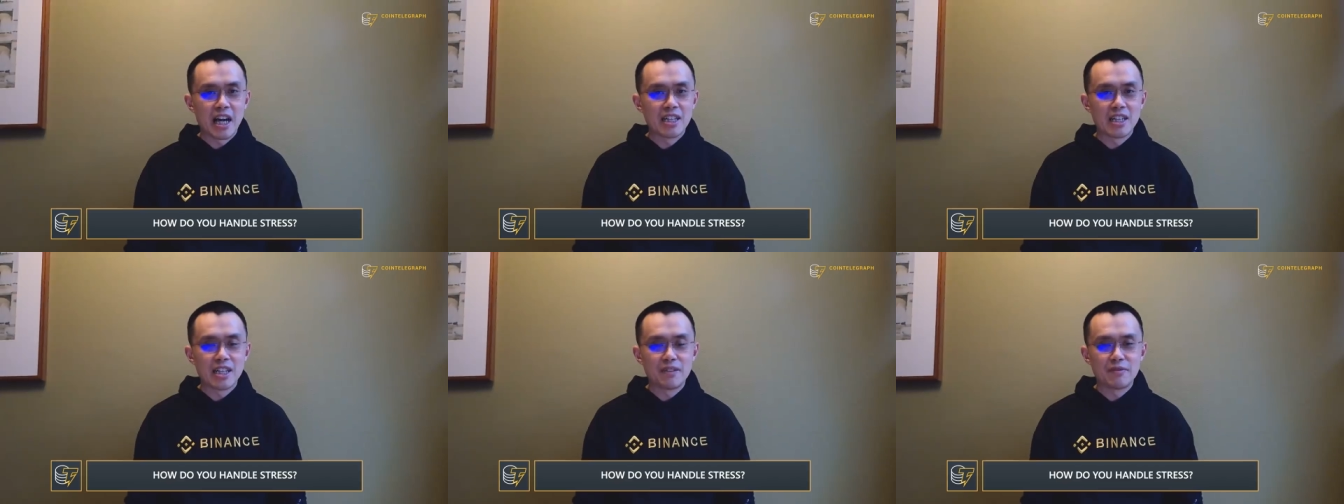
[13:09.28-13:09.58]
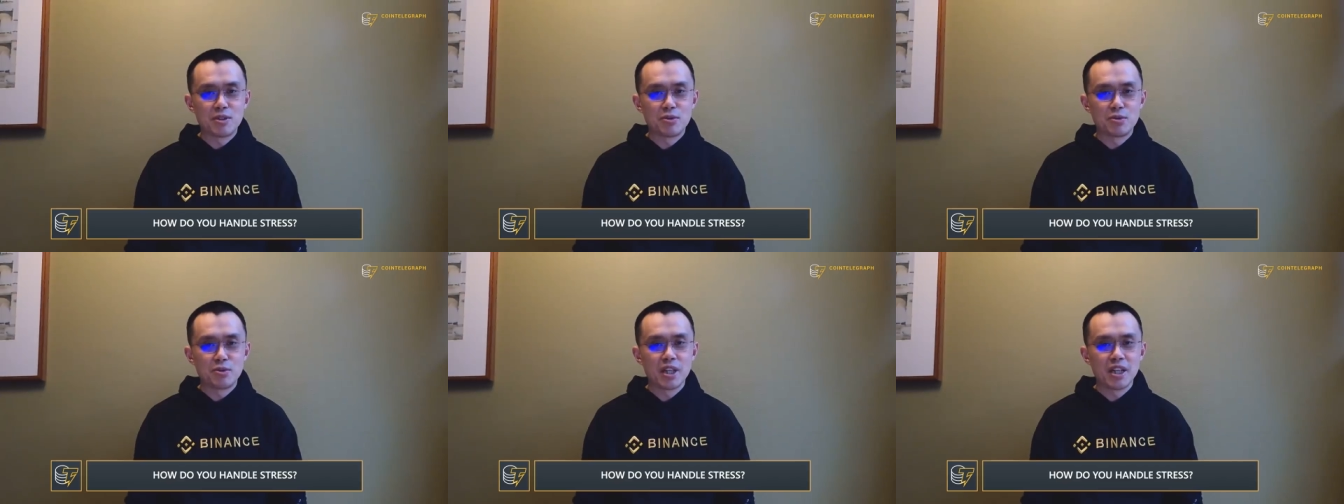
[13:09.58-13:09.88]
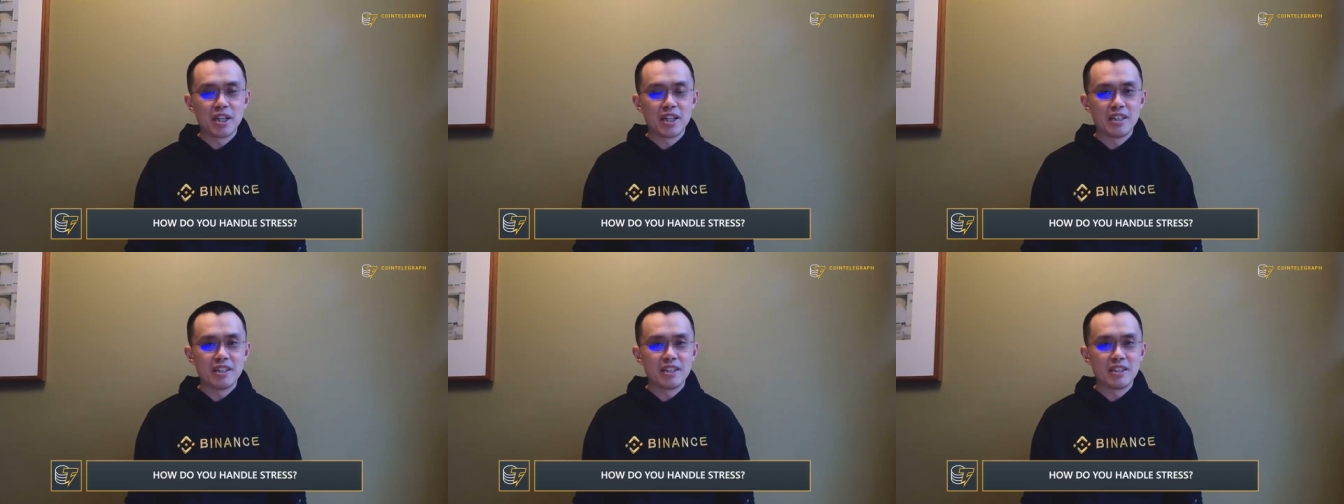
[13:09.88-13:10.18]
uh, I never
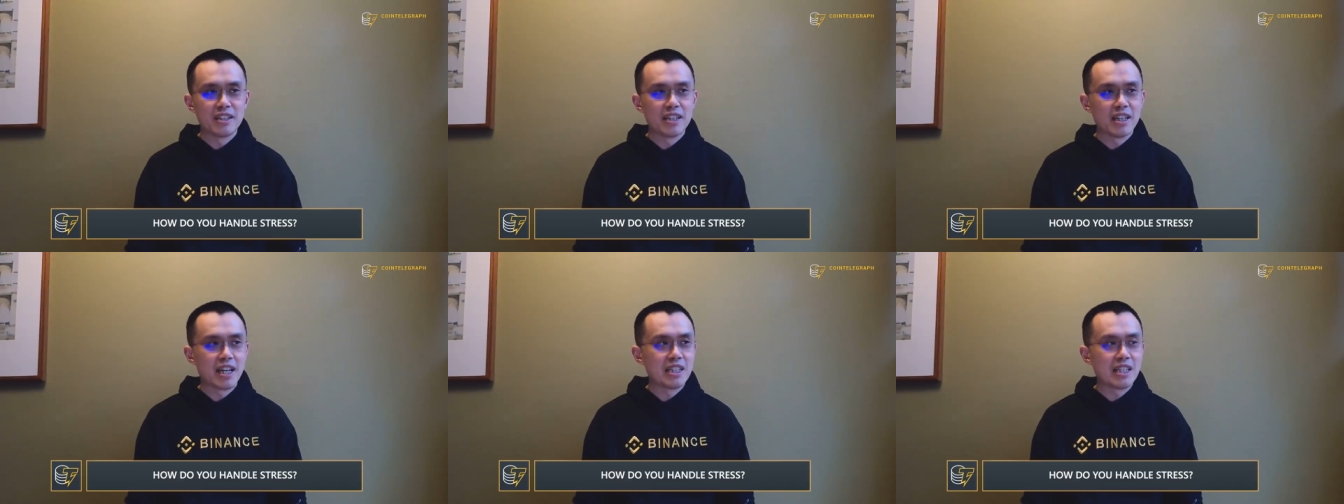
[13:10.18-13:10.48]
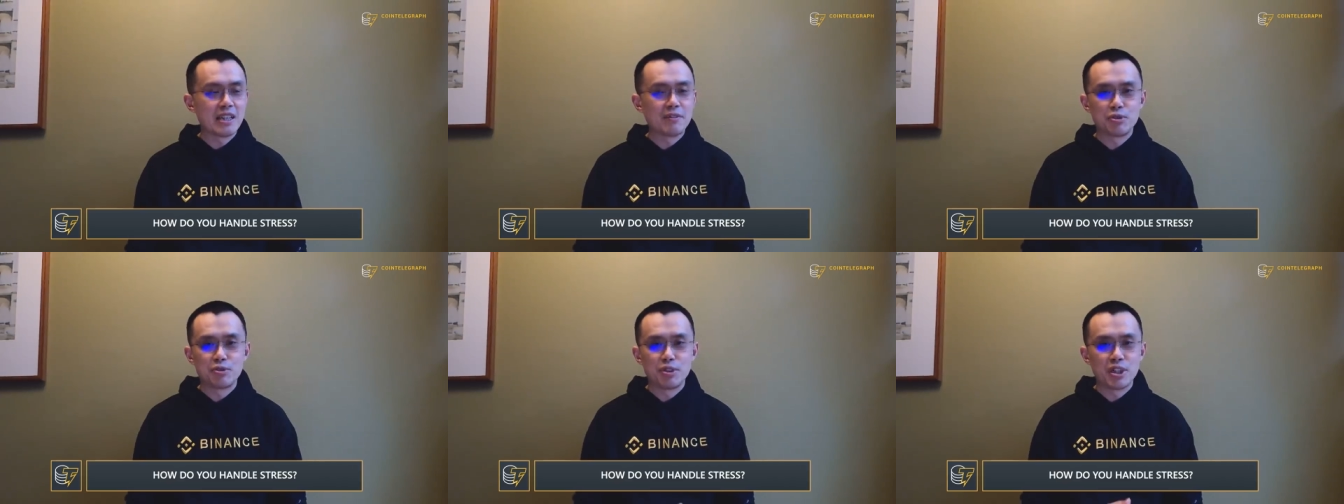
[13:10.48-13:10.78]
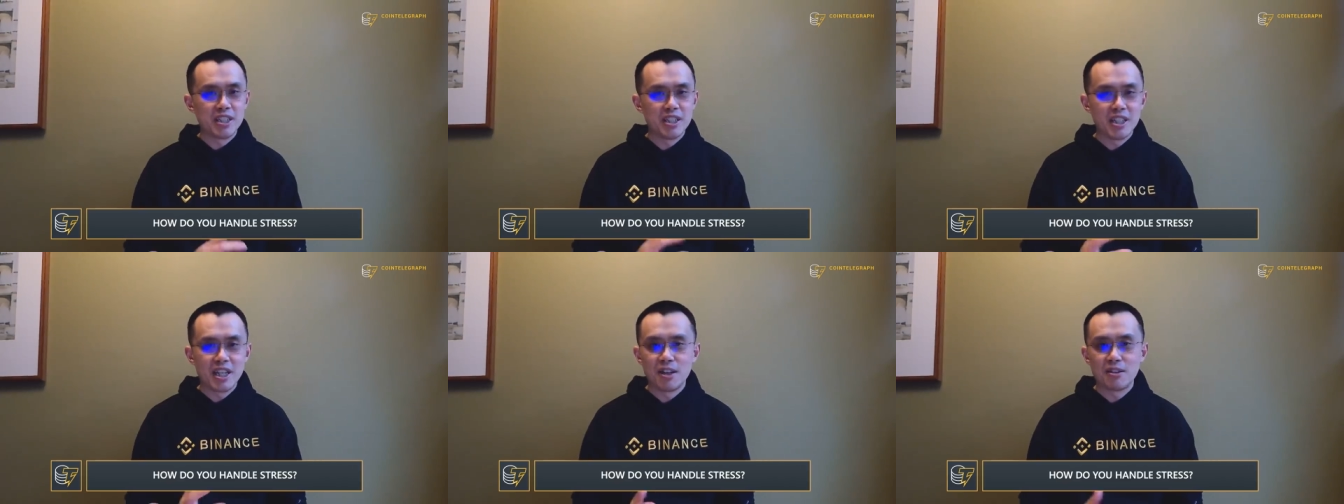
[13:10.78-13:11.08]
really, I never
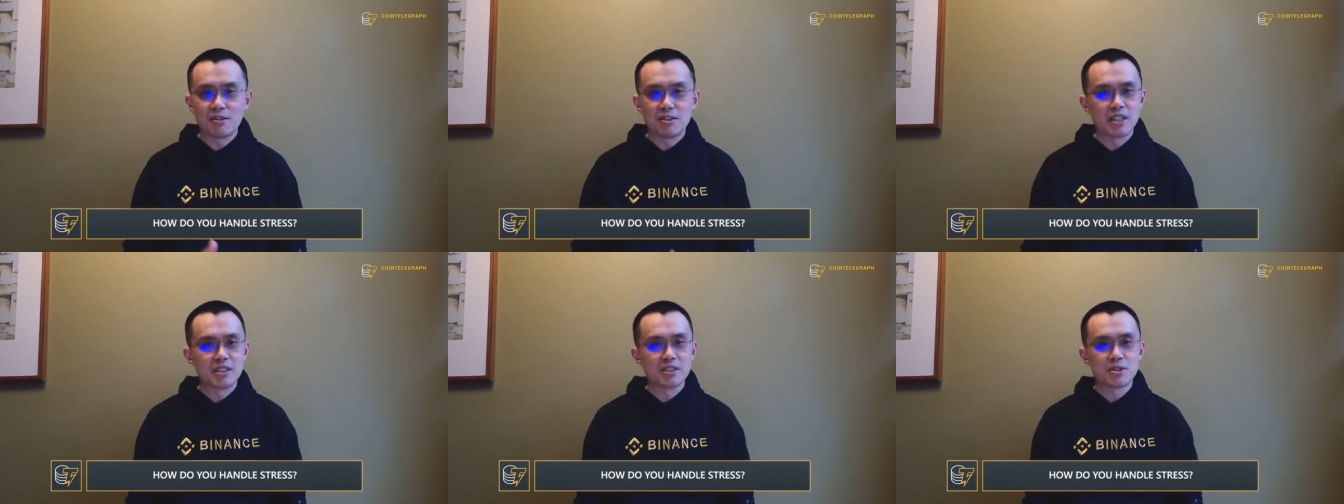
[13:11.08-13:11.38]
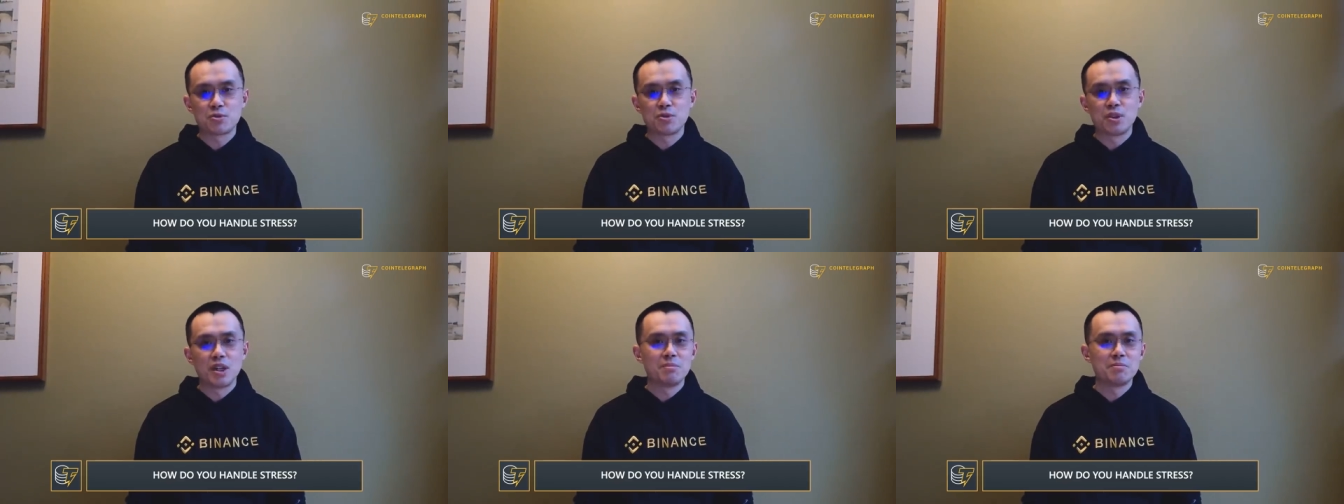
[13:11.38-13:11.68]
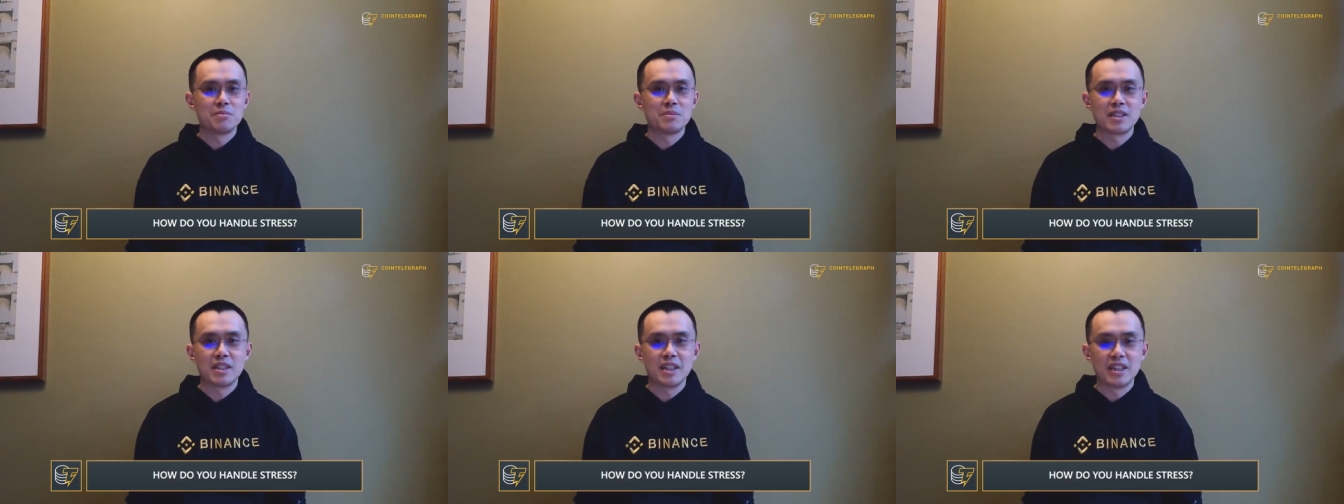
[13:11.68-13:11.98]
really yelled and
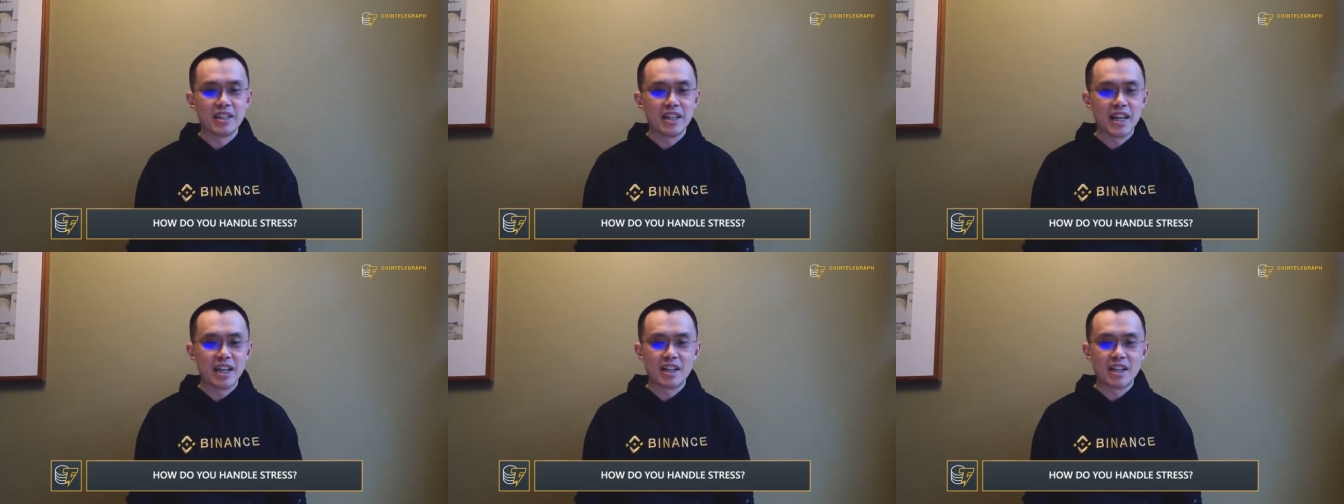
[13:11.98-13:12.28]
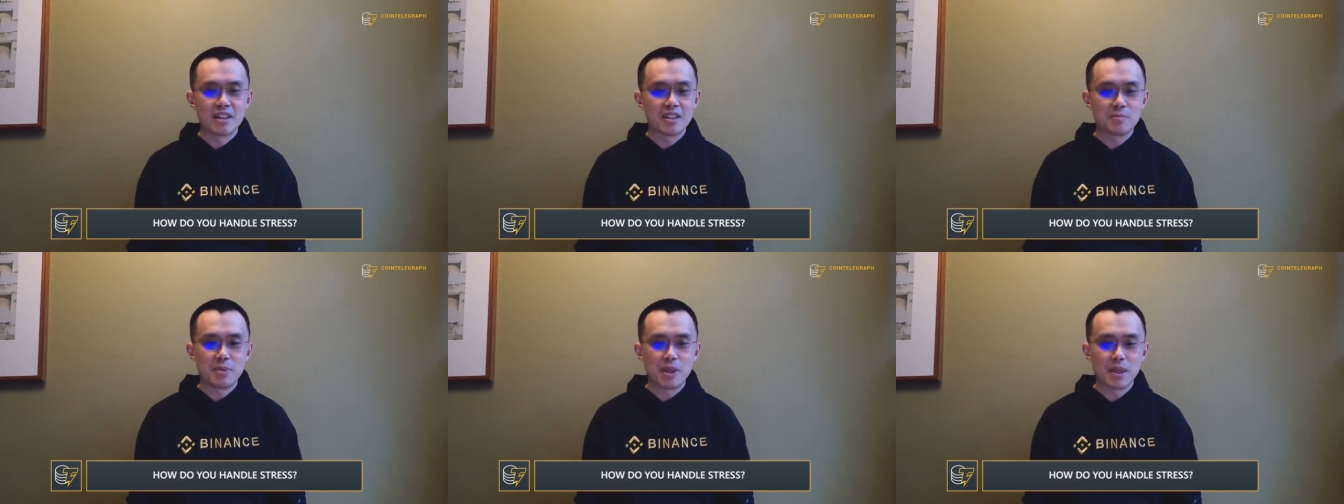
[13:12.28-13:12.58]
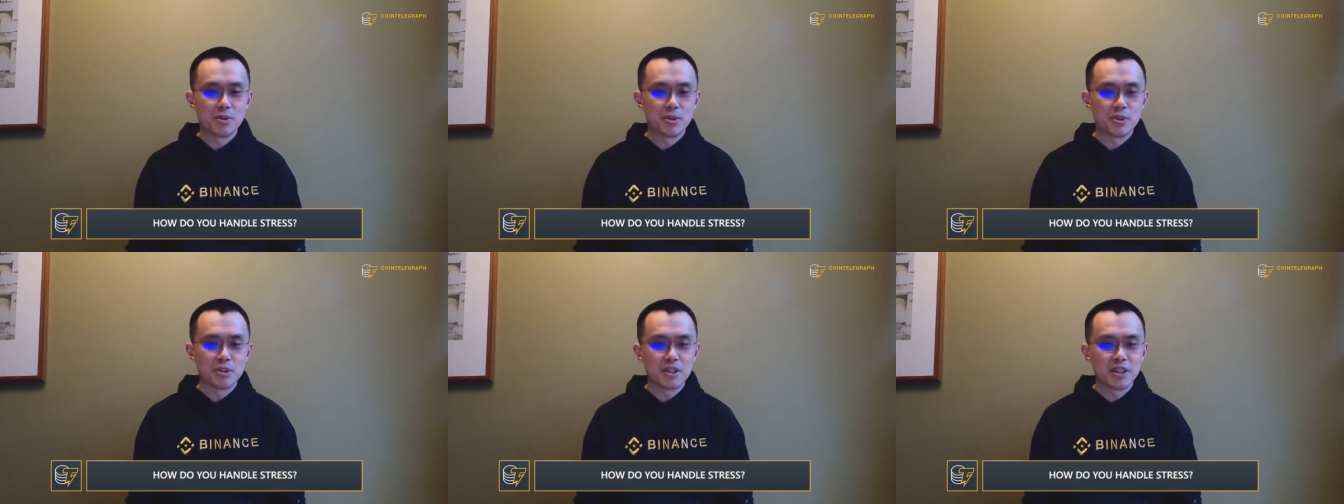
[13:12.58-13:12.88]
screamed uh, at other
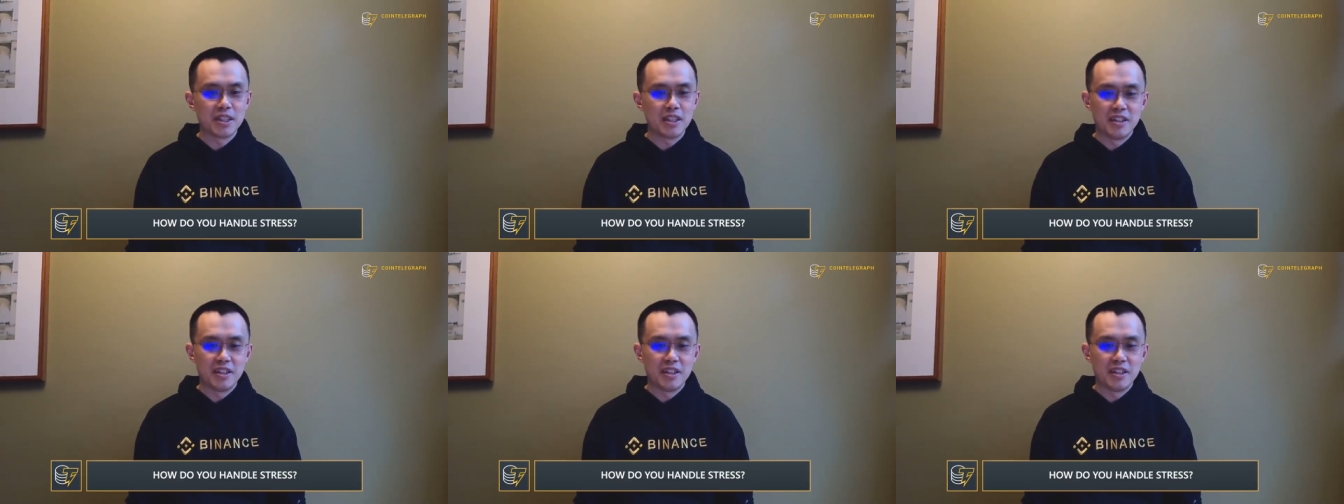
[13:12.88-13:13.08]
people